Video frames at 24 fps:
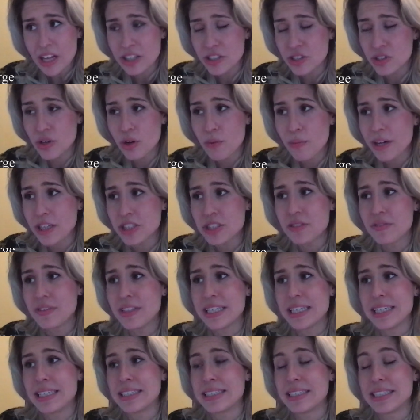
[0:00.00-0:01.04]
so much of
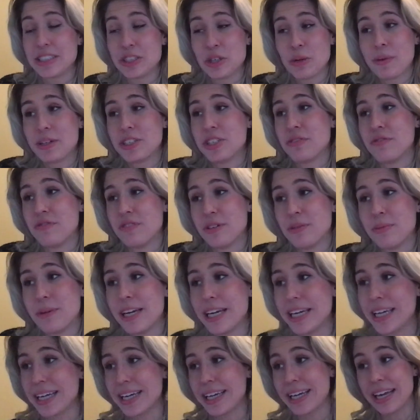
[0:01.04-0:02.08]
this and so much of
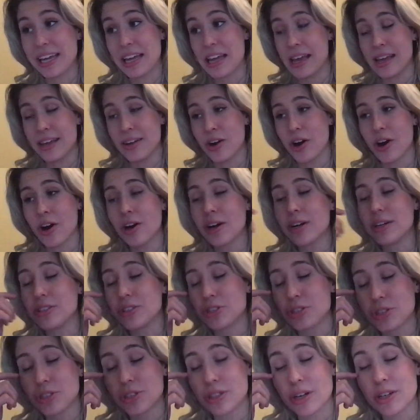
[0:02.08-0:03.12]
filmmaking and art
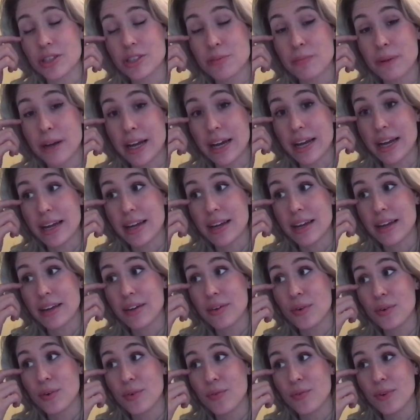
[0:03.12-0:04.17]
just starts by
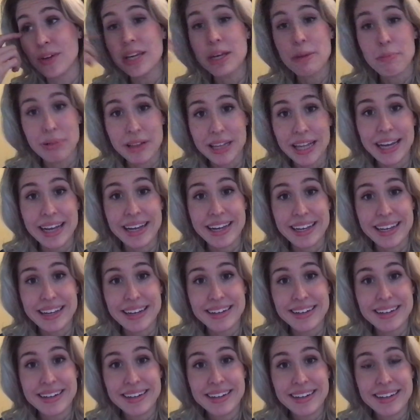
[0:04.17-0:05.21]
really playing.
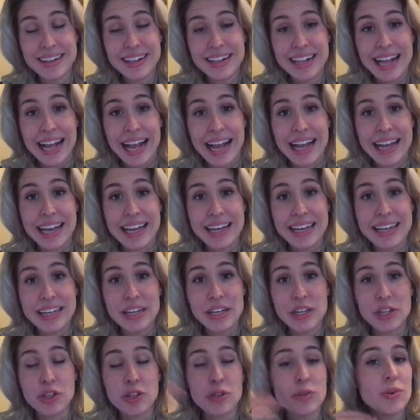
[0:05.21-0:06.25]
And
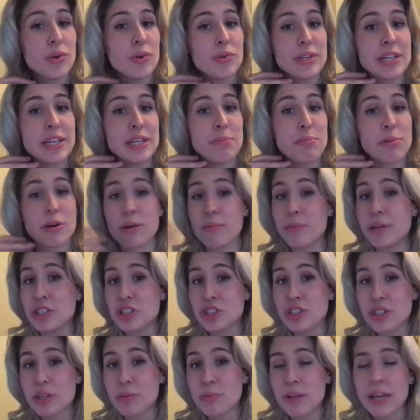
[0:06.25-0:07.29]
you don't need
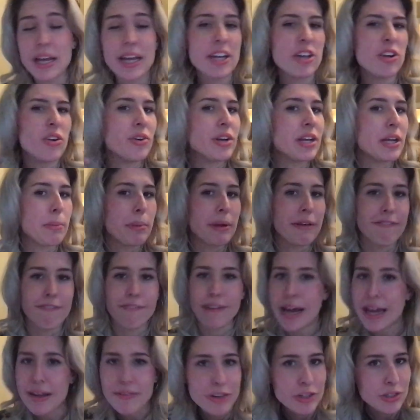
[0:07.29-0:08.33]
permission to play. You don't need to be
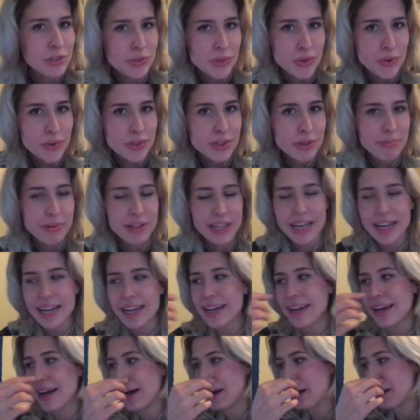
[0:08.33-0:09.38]
5 years old to
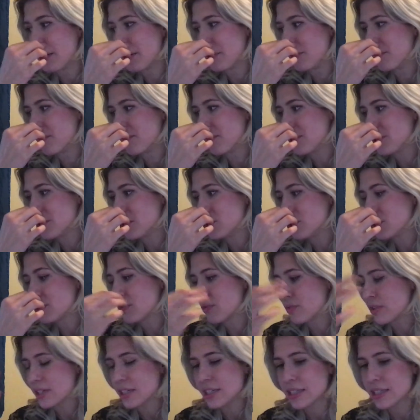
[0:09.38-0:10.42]
play. You just really